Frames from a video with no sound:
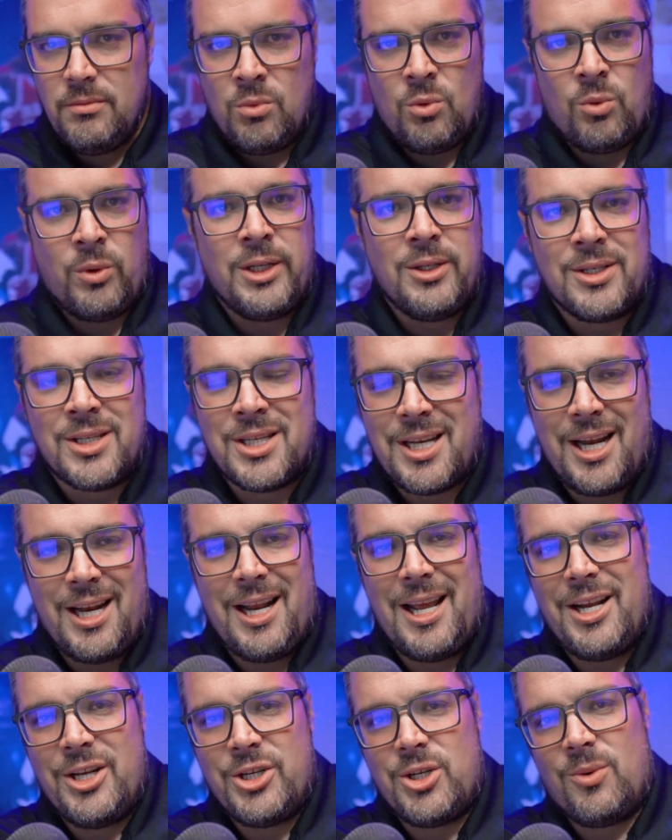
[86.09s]
real estate
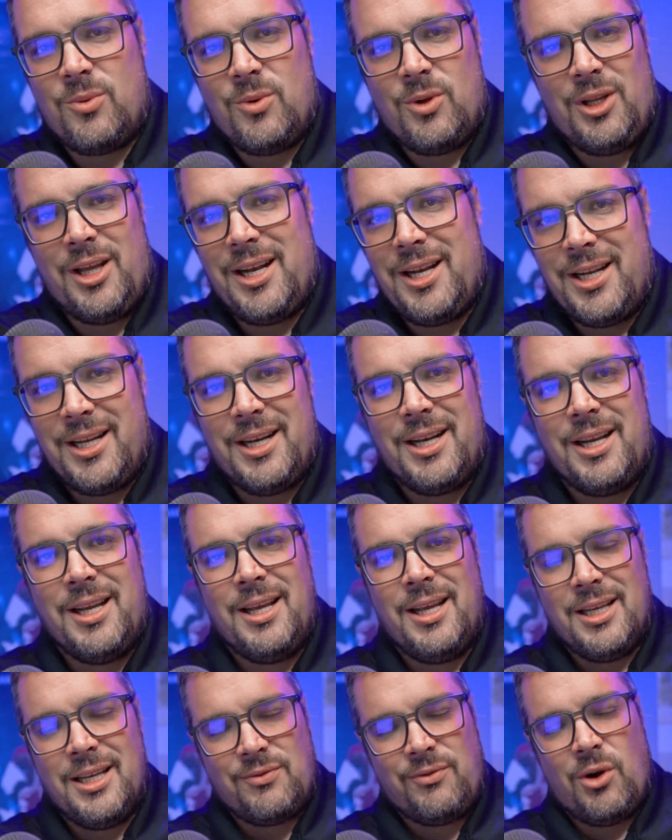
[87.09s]
agent related
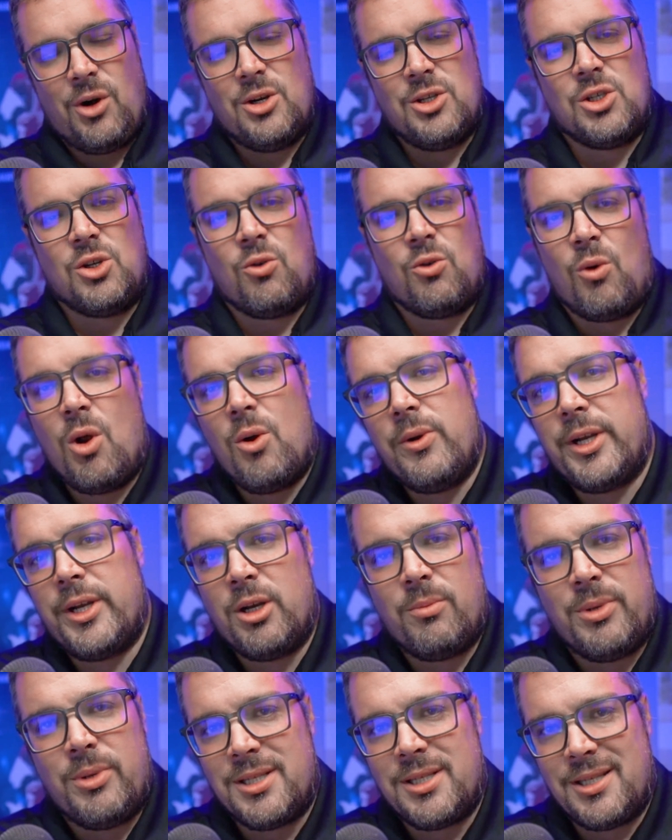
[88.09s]
as far as growing
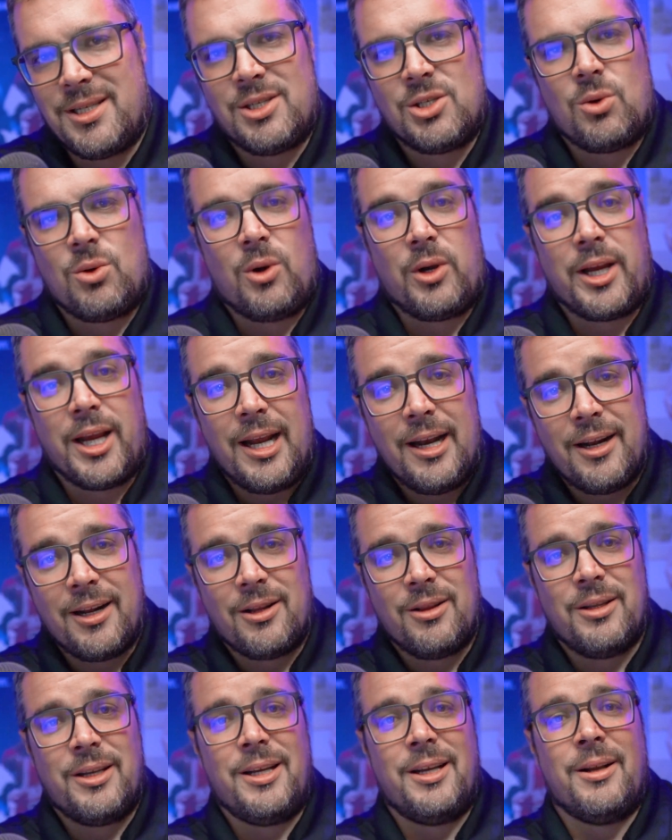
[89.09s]
your business
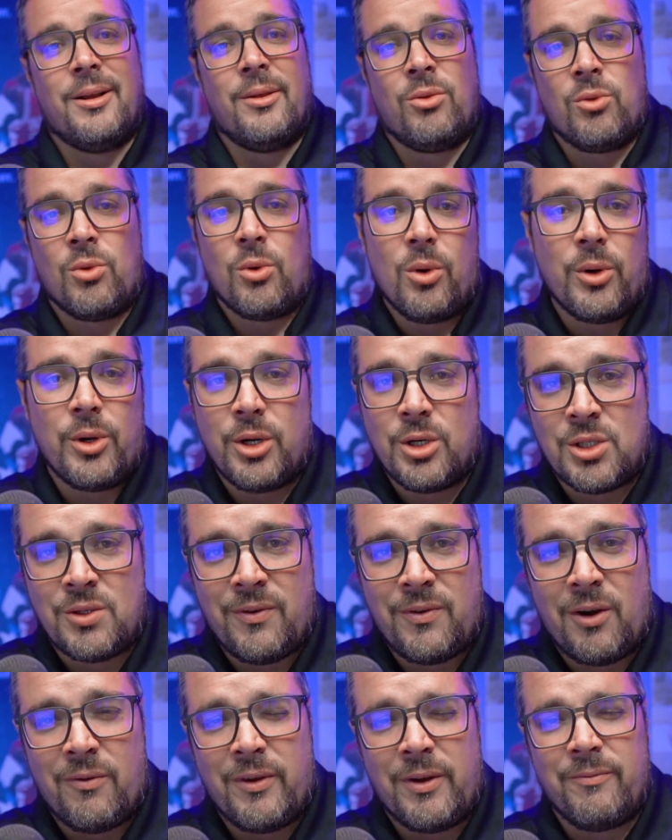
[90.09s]
organically through your
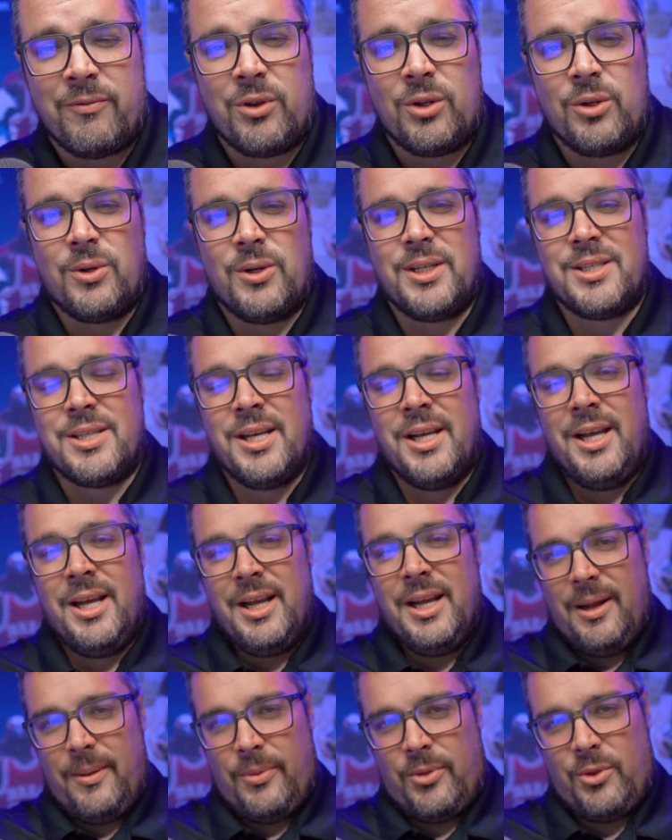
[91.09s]
sphere of influence
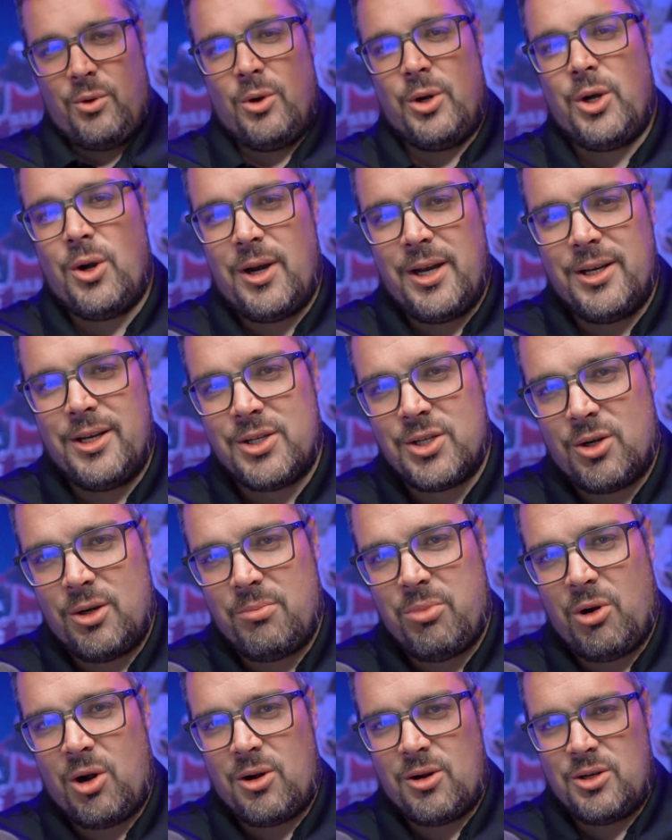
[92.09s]
and through your industry
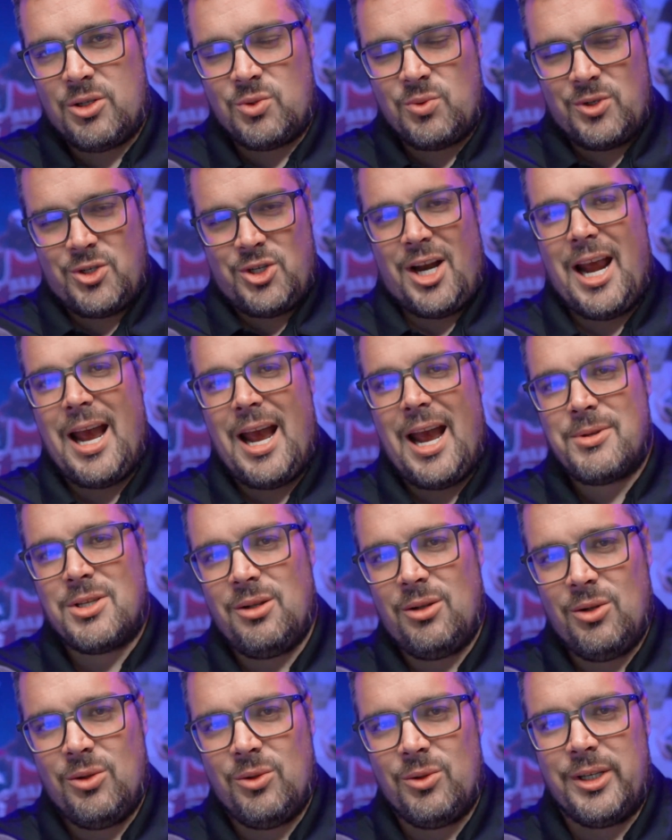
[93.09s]
partners, which
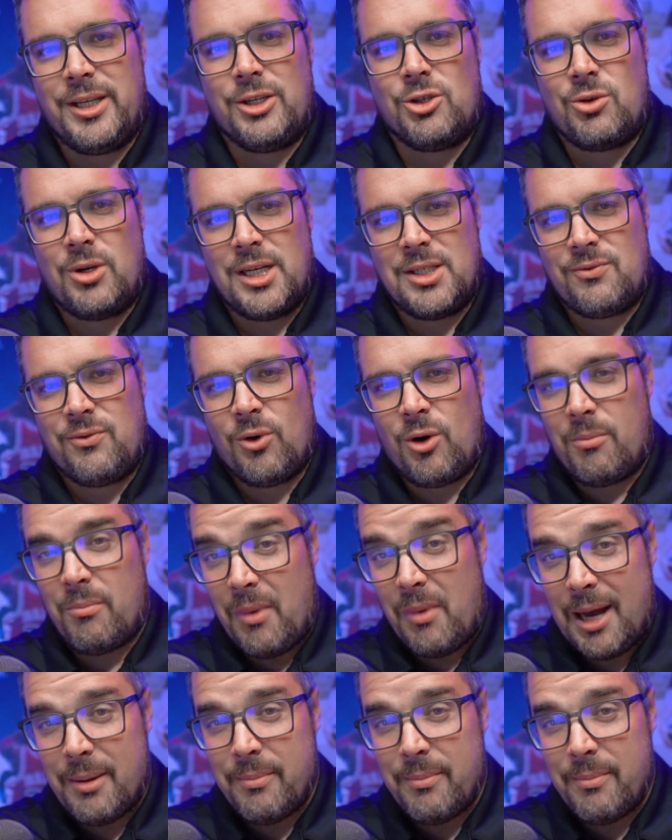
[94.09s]
absolutely transformed my